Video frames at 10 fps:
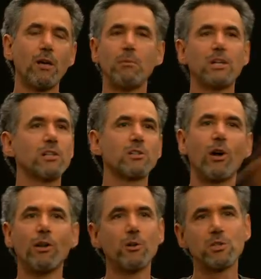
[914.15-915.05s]
because
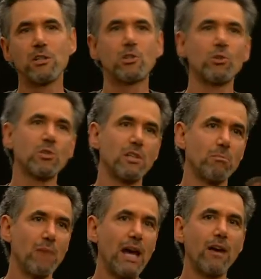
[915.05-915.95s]
all those issues
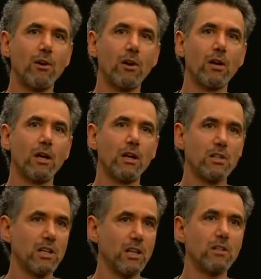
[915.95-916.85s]
that matter
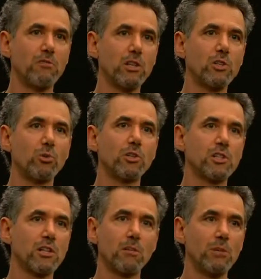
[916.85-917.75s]
to individuals
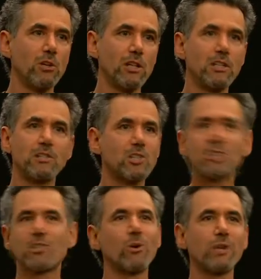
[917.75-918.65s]
and communities
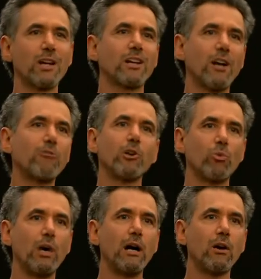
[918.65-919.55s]
just don't get
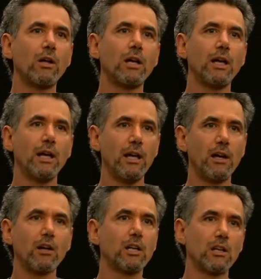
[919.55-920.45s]
covered well in
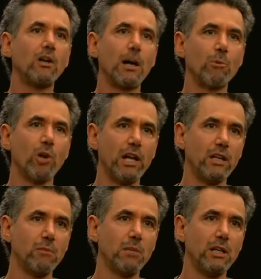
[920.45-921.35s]
our
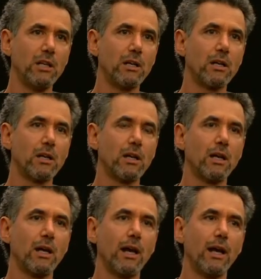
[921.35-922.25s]
conglomerated media.
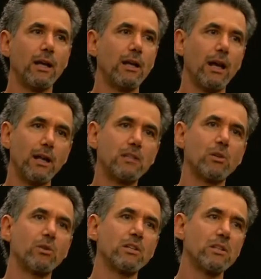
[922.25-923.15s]
And
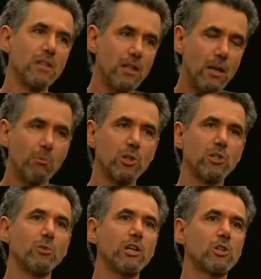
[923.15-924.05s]
so the number
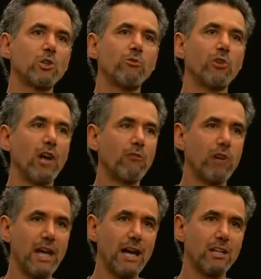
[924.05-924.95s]
two issue for
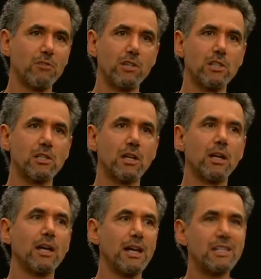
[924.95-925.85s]
every activist
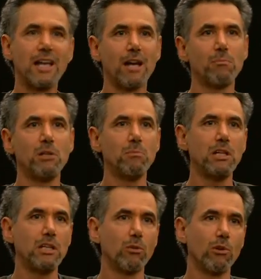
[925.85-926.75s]
has got to be
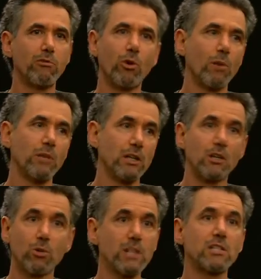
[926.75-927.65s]
media reform, and
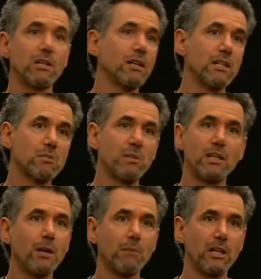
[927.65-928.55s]
increasingly it's
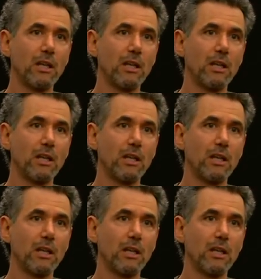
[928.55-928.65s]
becoming